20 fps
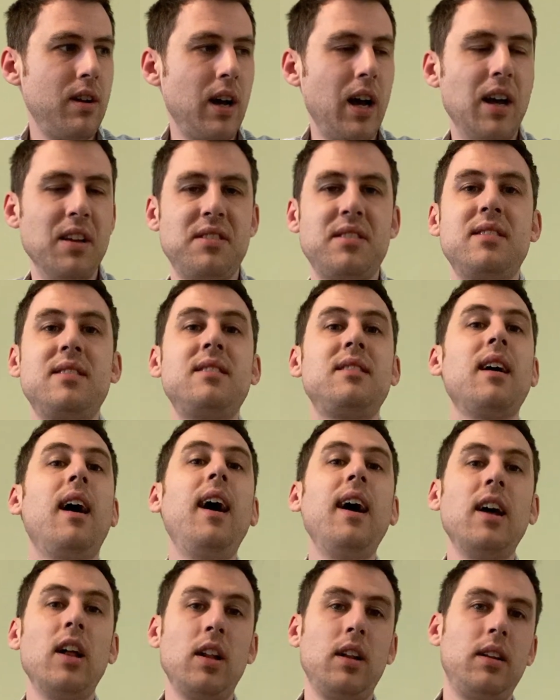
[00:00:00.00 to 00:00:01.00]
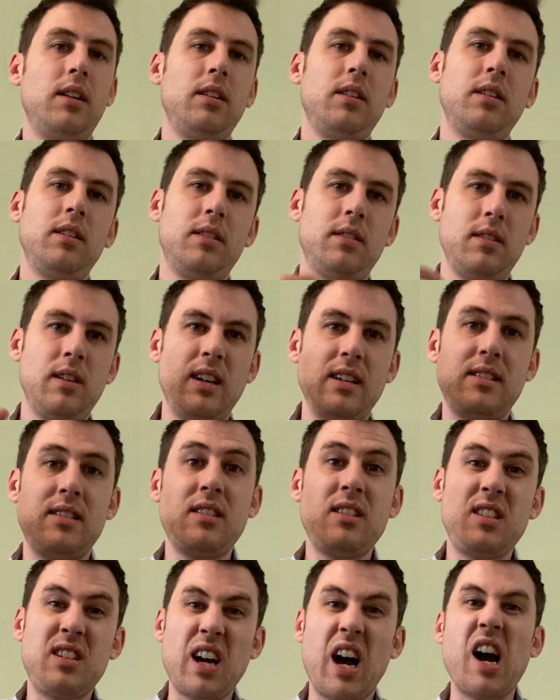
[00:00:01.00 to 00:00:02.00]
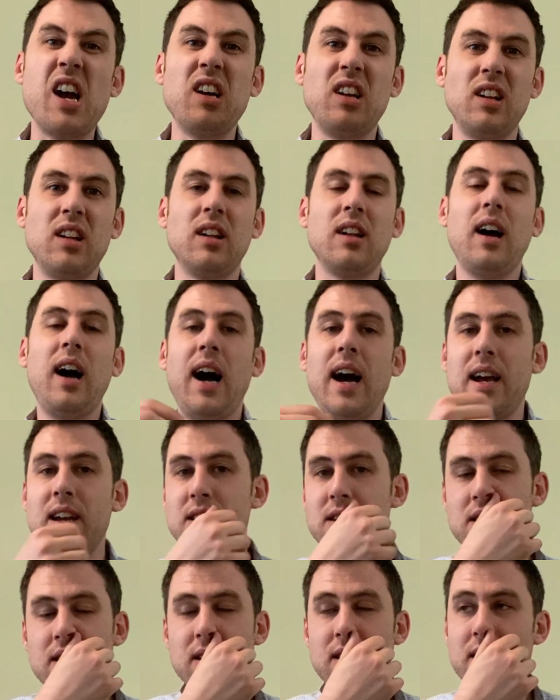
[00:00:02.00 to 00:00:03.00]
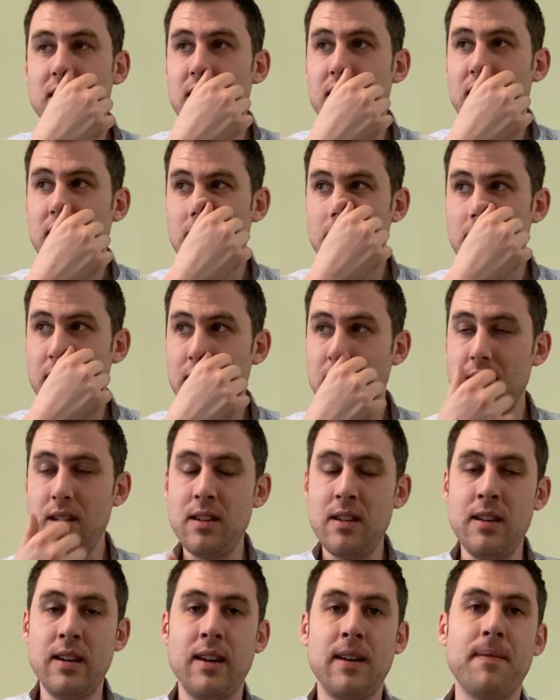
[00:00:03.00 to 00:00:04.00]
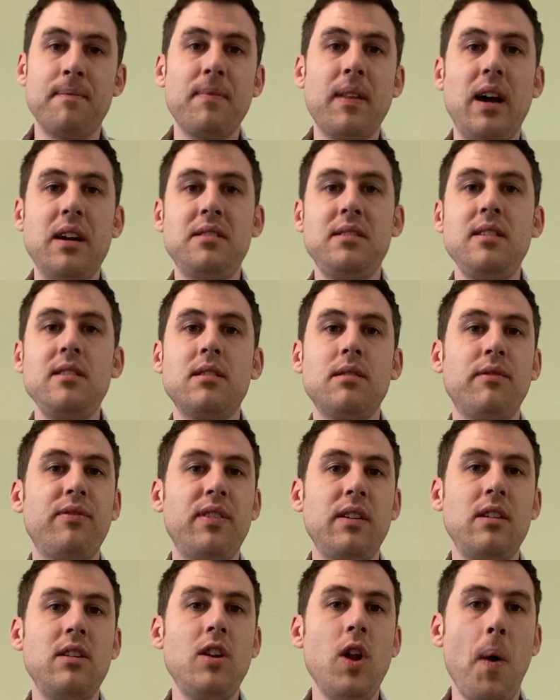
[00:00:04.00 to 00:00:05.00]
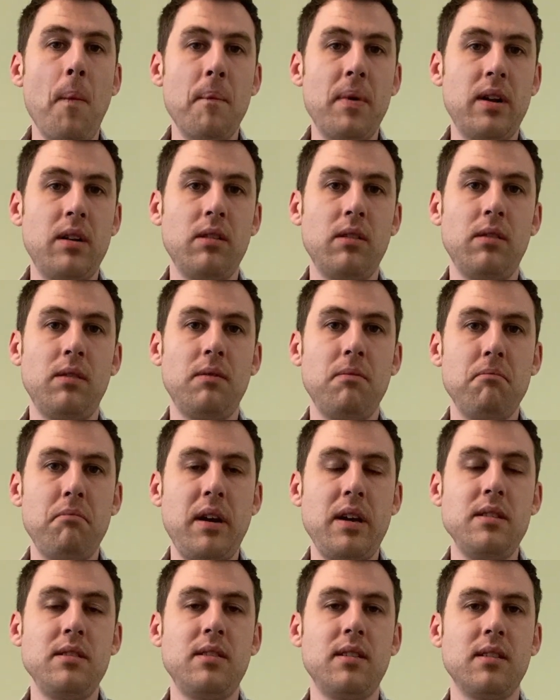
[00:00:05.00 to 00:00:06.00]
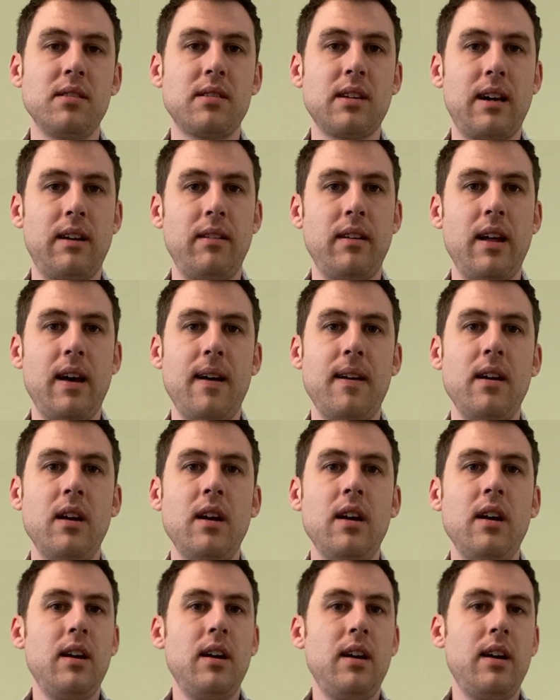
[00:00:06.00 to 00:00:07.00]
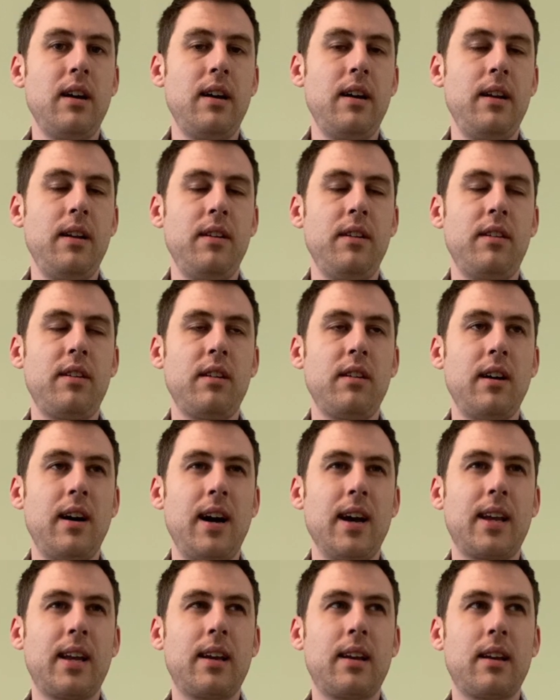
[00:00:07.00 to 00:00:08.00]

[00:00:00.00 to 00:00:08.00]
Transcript: a style, a style I yeah, I see some phenomenal painters out there, and I